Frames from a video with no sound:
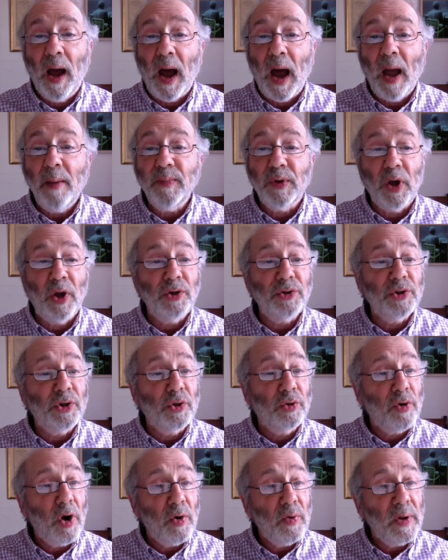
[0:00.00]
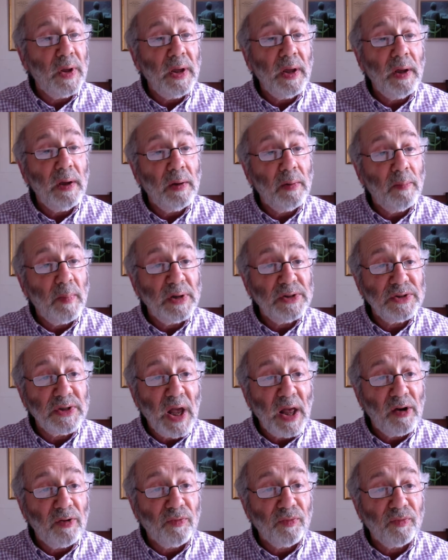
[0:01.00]
I'm going to grow here
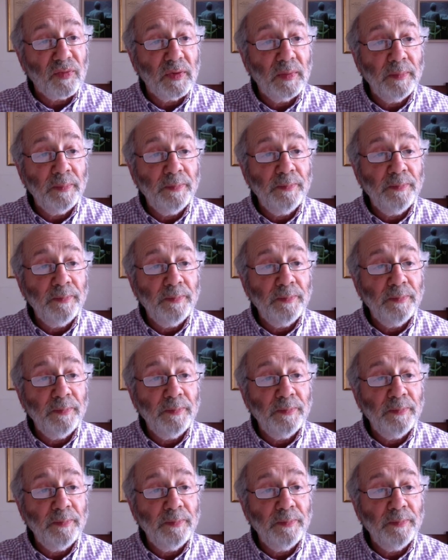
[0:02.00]
myself."